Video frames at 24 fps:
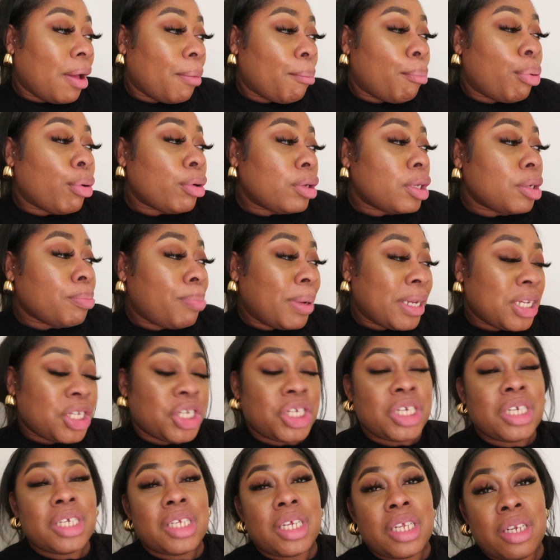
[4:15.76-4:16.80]
put the bed
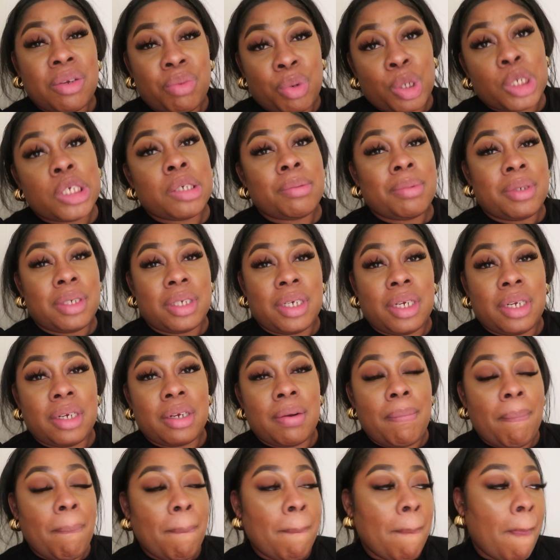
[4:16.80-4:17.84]
sheets in the washing machine,
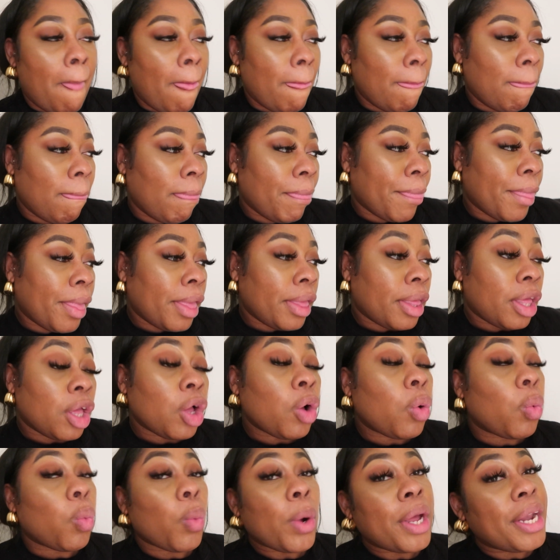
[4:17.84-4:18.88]

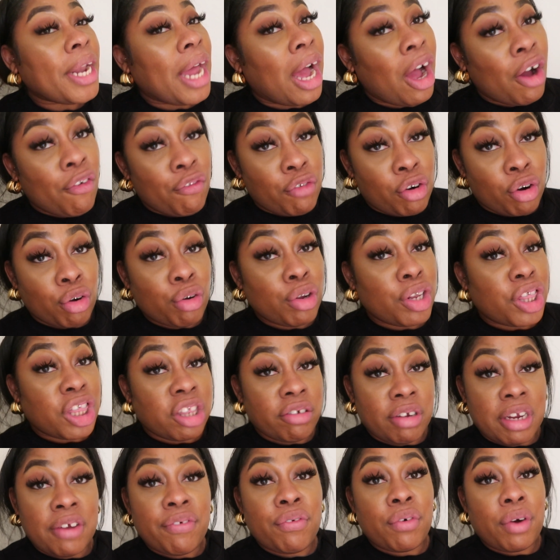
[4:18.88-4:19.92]
went out for a good
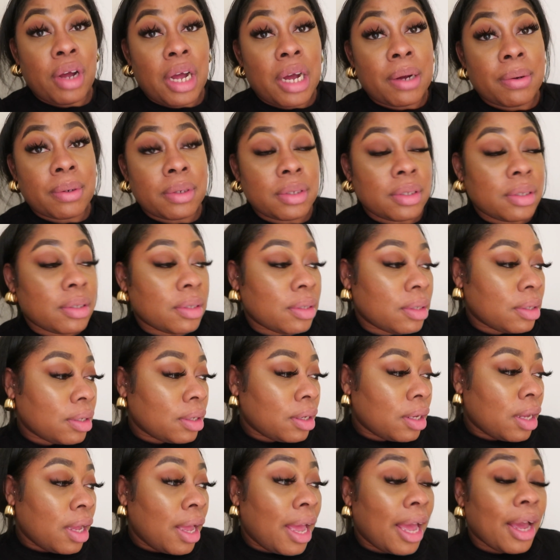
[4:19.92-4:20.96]
3-4 hours,
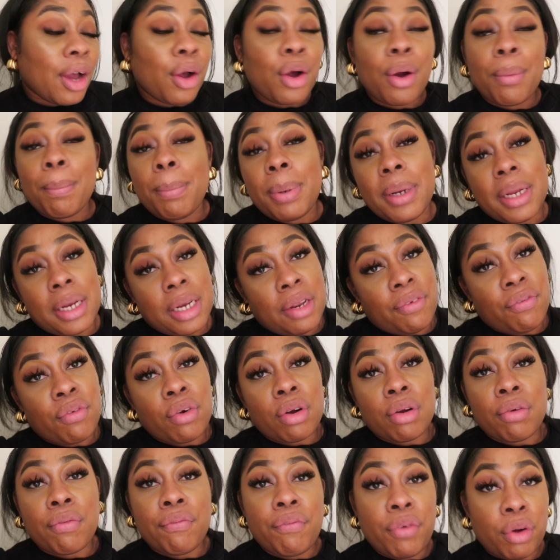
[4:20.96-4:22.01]
and completely
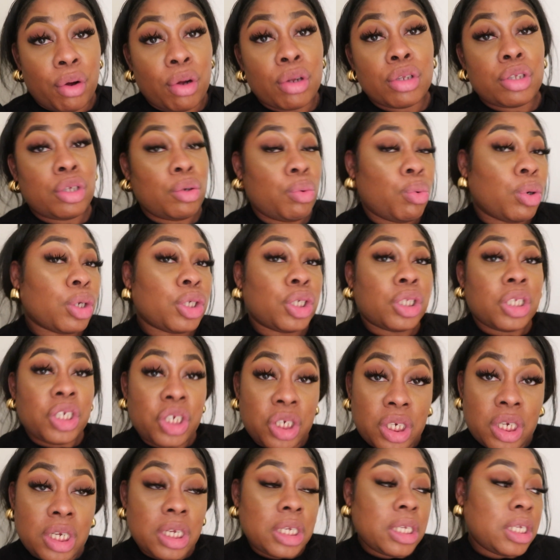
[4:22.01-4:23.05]
forgot to wash the
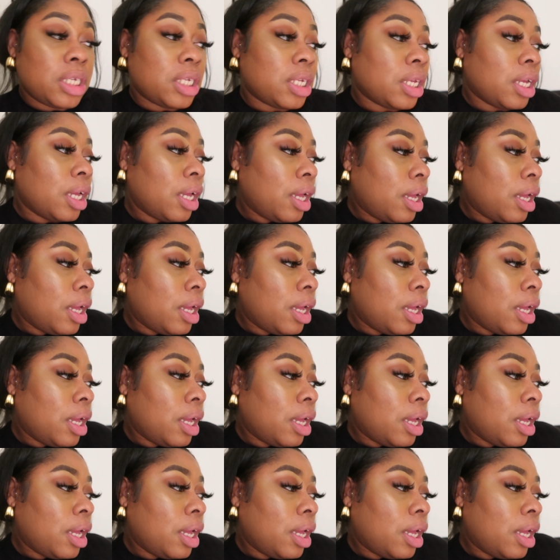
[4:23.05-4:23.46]
sheets?